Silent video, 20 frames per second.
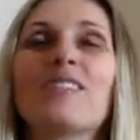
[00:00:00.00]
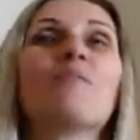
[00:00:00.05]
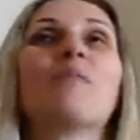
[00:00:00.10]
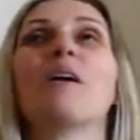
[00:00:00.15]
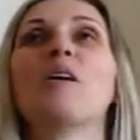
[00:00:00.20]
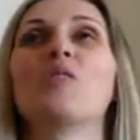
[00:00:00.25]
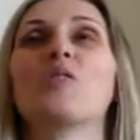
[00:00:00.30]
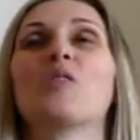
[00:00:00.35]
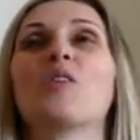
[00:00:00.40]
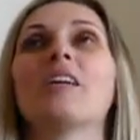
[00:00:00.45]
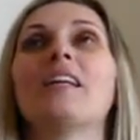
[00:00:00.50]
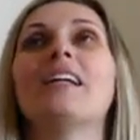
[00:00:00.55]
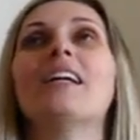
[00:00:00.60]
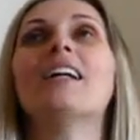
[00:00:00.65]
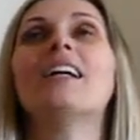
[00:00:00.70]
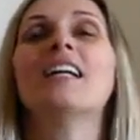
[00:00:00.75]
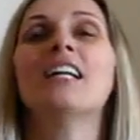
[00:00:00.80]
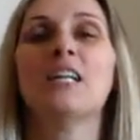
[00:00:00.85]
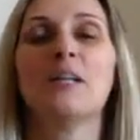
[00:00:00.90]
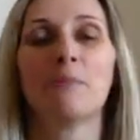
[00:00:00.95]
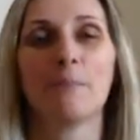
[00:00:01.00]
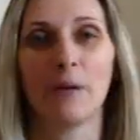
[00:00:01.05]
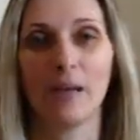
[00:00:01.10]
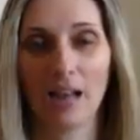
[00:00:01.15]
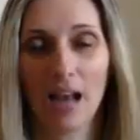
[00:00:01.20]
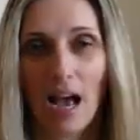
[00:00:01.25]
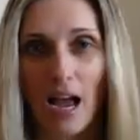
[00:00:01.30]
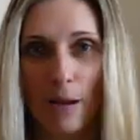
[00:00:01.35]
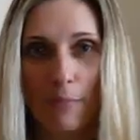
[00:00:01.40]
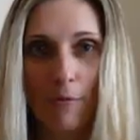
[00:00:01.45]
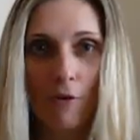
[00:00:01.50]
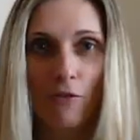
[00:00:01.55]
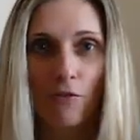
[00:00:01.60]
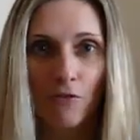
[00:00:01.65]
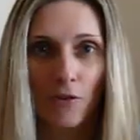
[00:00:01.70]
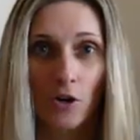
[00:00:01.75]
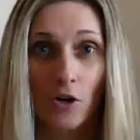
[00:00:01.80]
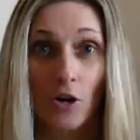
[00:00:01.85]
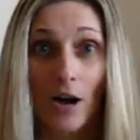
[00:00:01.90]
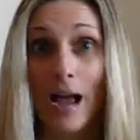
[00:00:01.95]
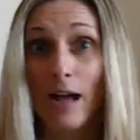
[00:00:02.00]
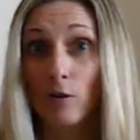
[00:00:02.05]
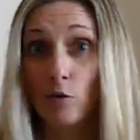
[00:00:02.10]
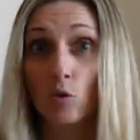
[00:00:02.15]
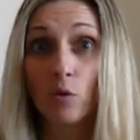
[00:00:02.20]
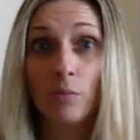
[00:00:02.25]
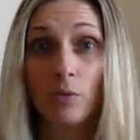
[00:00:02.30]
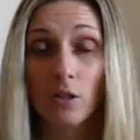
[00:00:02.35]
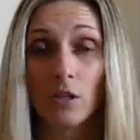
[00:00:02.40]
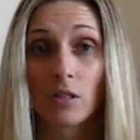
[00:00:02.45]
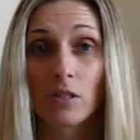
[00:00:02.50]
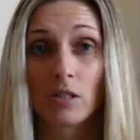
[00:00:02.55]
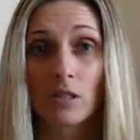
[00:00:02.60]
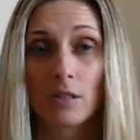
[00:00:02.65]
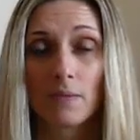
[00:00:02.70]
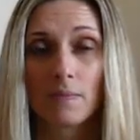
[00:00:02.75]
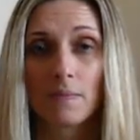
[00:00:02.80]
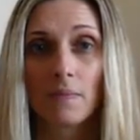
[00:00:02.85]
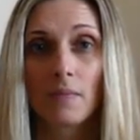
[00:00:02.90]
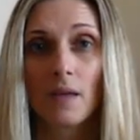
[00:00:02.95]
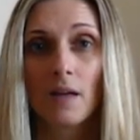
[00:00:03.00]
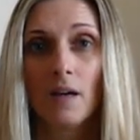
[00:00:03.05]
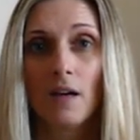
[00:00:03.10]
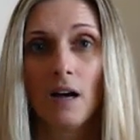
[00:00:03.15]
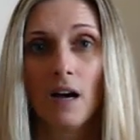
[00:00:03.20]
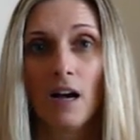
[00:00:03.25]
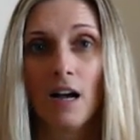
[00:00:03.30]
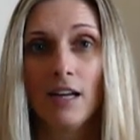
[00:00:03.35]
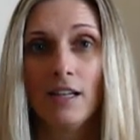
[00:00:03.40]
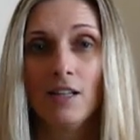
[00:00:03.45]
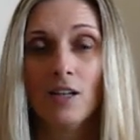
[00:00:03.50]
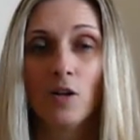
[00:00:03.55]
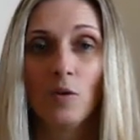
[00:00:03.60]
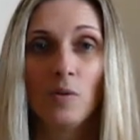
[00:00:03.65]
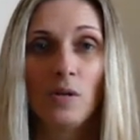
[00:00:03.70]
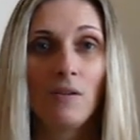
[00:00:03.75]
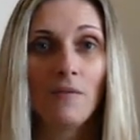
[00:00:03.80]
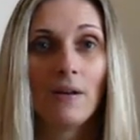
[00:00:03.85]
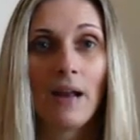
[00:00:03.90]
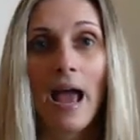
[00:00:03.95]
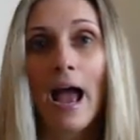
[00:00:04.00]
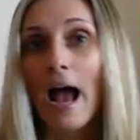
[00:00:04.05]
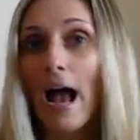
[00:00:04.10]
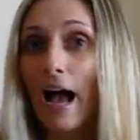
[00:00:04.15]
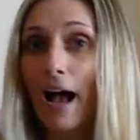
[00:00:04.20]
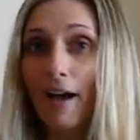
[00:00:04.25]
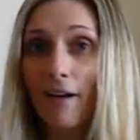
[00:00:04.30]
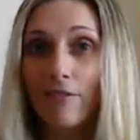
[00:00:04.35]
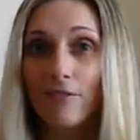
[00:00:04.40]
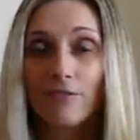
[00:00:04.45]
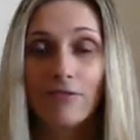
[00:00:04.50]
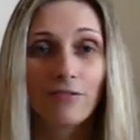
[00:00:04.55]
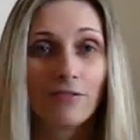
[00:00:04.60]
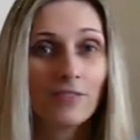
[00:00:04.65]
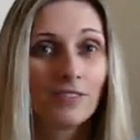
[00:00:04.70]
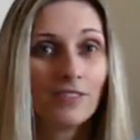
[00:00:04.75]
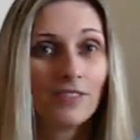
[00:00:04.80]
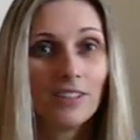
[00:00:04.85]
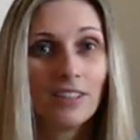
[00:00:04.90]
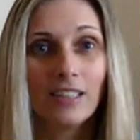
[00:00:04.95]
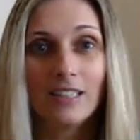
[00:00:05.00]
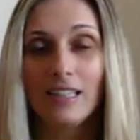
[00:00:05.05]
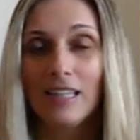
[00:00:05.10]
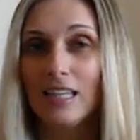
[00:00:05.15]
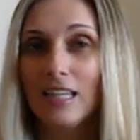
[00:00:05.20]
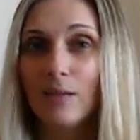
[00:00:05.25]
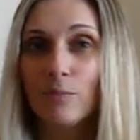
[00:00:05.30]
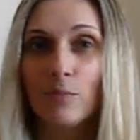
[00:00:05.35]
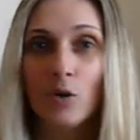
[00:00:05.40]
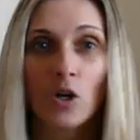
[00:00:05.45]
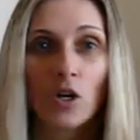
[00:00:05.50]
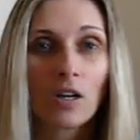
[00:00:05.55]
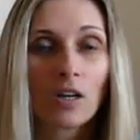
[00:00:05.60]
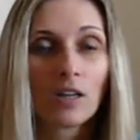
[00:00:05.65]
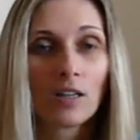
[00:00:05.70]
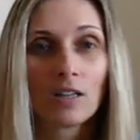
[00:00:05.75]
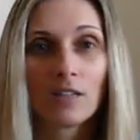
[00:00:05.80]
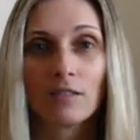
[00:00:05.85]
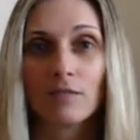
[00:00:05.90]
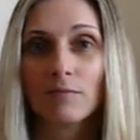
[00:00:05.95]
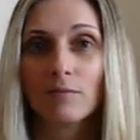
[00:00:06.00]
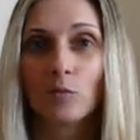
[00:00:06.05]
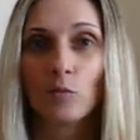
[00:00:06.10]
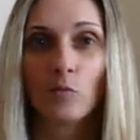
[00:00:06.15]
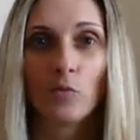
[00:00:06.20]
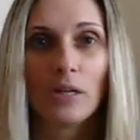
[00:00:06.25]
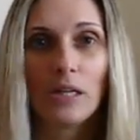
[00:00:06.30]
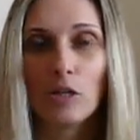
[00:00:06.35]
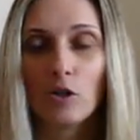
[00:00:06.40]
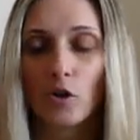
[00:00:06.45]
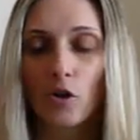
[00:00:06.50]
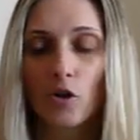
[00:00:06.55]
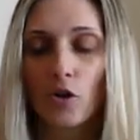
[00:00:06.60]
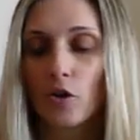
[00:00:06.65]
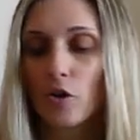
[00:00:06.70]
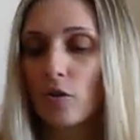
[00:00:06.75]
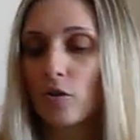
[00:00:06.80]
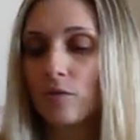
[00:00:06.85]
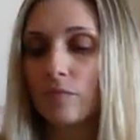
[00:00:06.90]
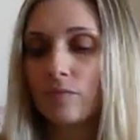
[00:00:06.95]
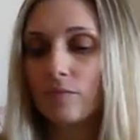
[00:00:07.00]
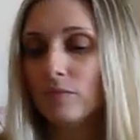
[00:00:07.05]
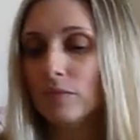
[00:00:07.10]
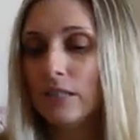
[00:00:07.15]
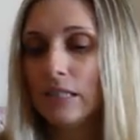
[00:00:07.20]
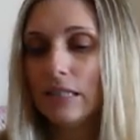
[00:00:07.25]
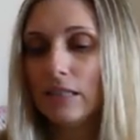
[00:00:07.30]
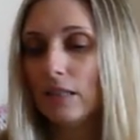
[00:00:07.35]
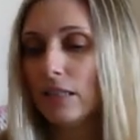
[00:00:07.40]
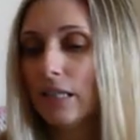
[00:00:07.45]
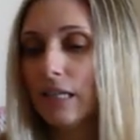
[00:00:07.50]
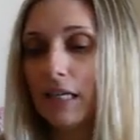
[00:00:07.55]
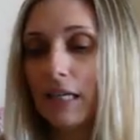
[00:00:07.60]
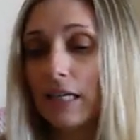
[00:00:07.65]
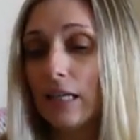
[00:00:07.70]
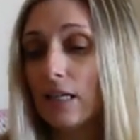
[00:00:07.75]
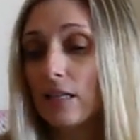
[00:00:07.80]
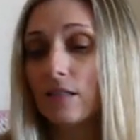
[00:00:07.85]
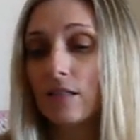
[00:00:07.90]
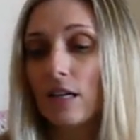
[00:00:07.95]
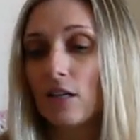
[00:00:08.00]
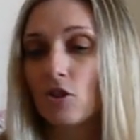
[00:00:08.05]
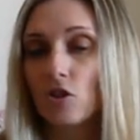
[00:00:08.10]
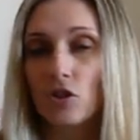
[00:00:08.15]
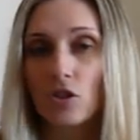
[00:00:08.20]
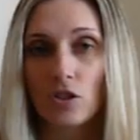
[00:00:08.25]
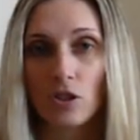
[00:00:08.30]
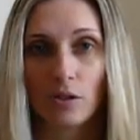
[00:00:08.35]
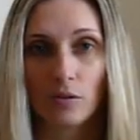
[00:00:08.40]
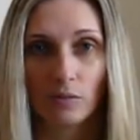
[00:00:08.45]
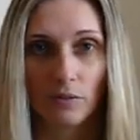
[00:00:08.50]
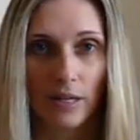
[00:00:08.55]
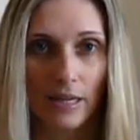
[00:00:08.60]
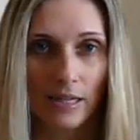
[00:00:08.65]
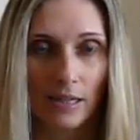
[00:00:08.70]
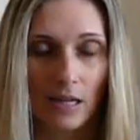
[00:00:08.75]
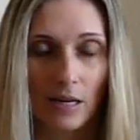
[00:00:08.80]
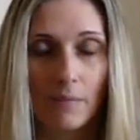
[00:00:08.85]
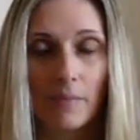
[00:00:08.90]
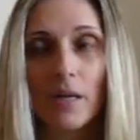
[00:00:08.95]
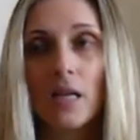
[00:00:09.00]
minority, but I prefer actual books. I don't even have an ebook reader dealie because I just don't like them.